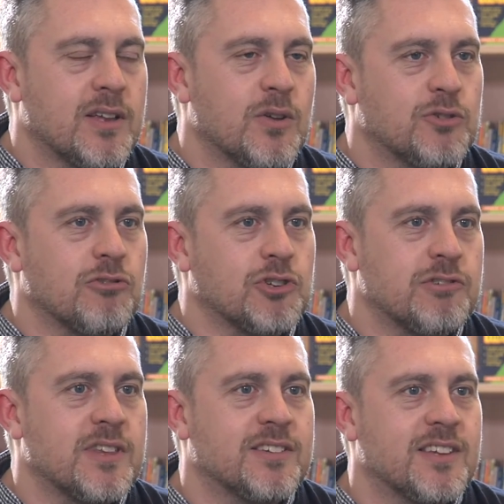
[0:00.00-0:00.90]

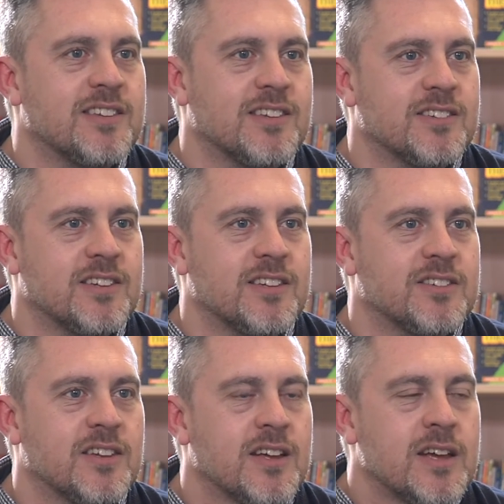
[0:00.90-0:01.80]
structuring their sentences.